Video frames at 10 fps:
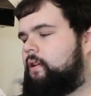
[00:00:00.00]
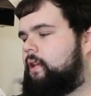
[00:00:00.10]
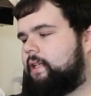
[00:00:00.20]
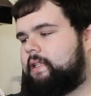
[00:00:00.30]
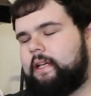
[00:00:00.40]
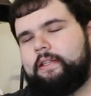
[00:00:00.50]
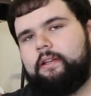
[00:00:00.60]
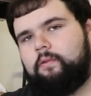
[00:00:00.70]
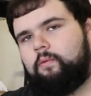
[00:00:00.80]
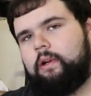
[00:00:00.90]
This
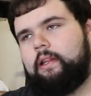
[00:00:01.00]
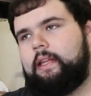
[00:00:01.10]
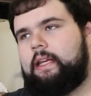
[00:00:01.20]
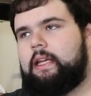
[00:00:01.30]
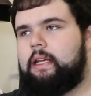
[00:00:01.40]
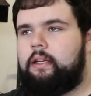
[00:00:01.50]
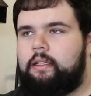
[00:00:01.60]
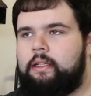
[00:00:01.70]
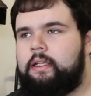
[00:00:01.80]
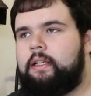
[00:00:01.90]
doesn't really
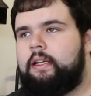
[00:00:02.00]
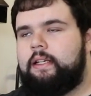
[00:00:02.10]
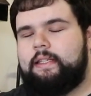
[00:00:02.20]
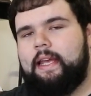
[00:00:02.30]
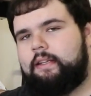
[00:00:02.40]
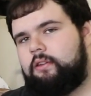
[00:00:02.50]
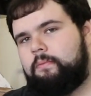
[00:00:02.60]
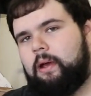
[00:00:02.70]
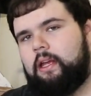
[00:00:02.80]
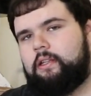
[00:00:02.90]
say too
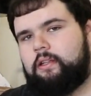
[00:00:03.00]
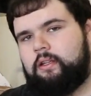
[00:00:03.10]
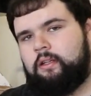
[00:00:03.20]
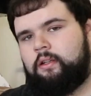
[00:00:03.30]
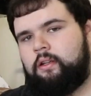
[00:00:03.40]
much,